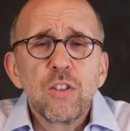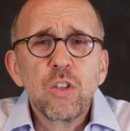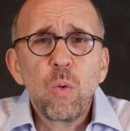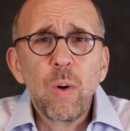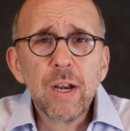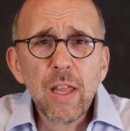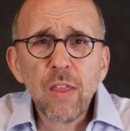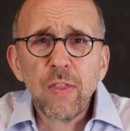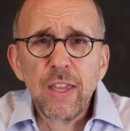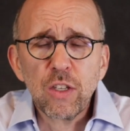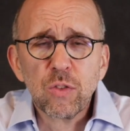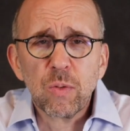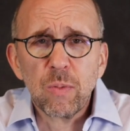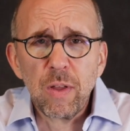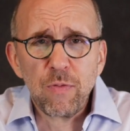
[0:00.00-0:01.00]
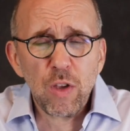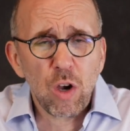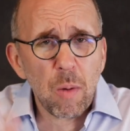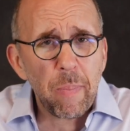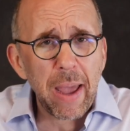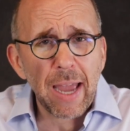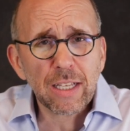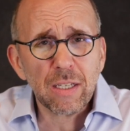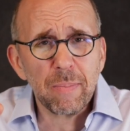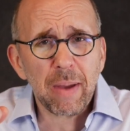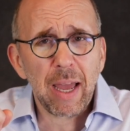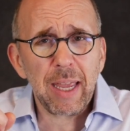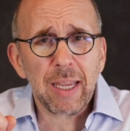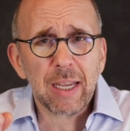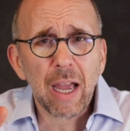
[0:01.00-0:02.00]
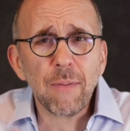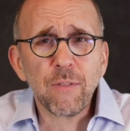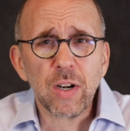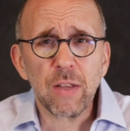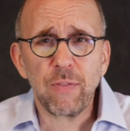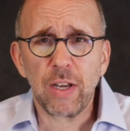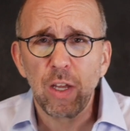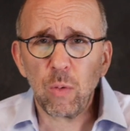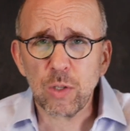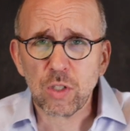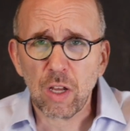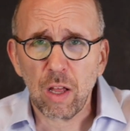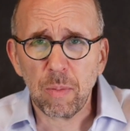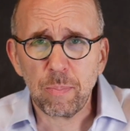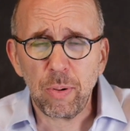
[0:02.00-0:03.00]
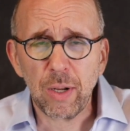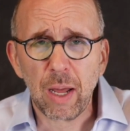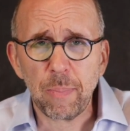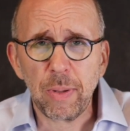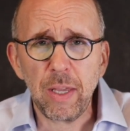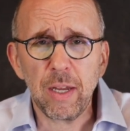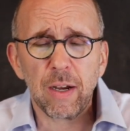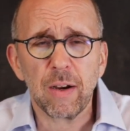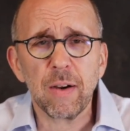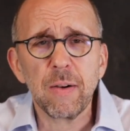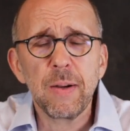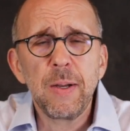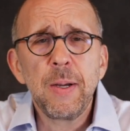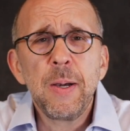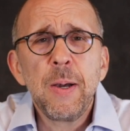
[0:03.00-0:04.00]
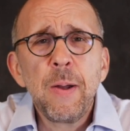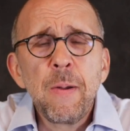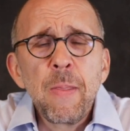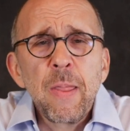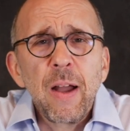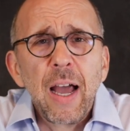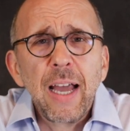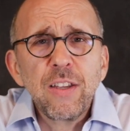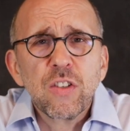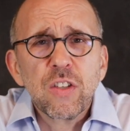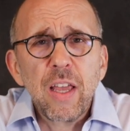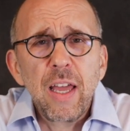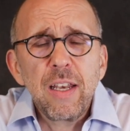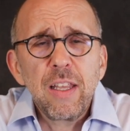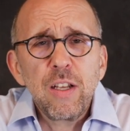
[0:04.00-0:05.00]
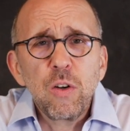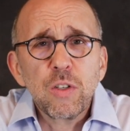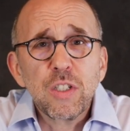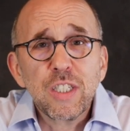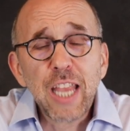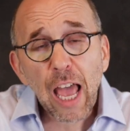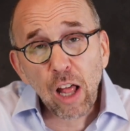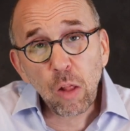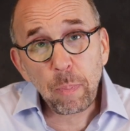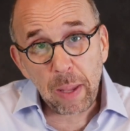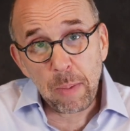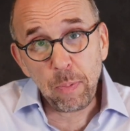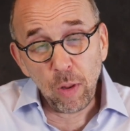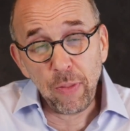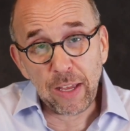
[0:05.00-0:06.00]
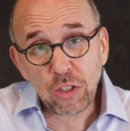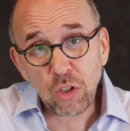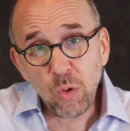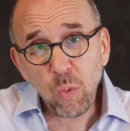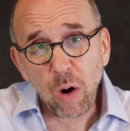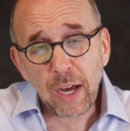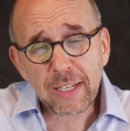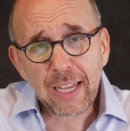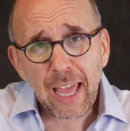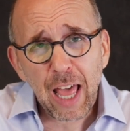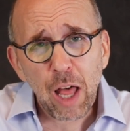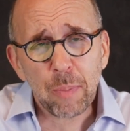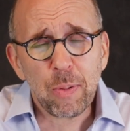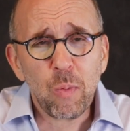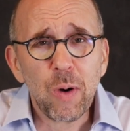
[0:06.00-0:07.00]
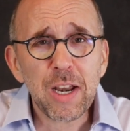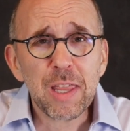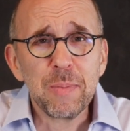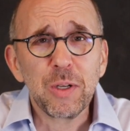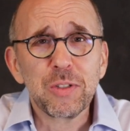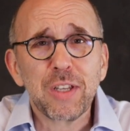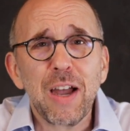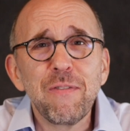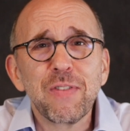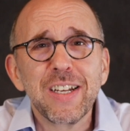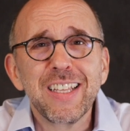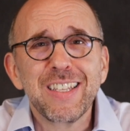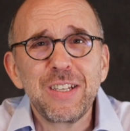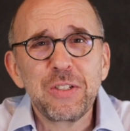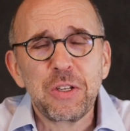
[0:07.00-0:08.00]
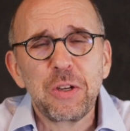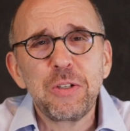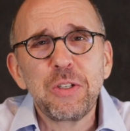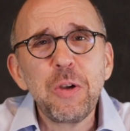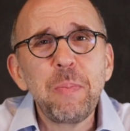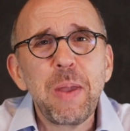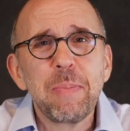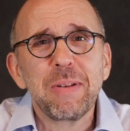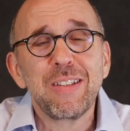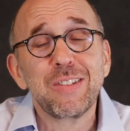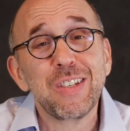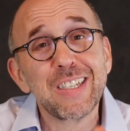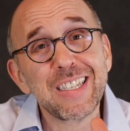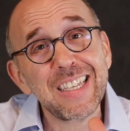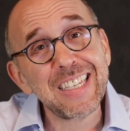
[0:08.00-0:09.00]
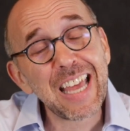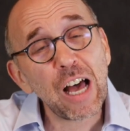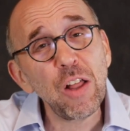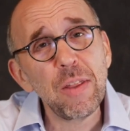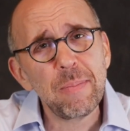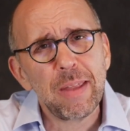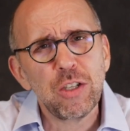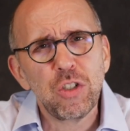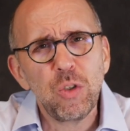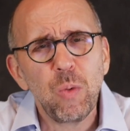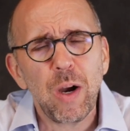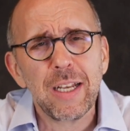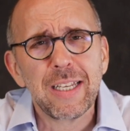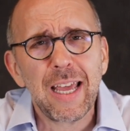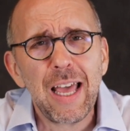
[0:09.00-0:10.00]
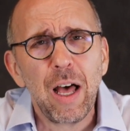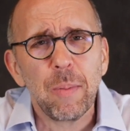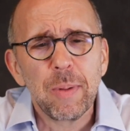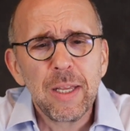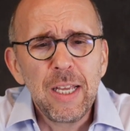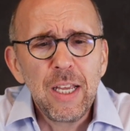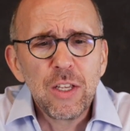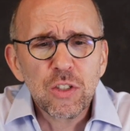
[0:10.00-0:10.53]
So one of the things, if you go back to my comforting video, which I'll put up here, I said, tell people that you want to help. One of the most comforting things you could do people is just tell them that you want to help.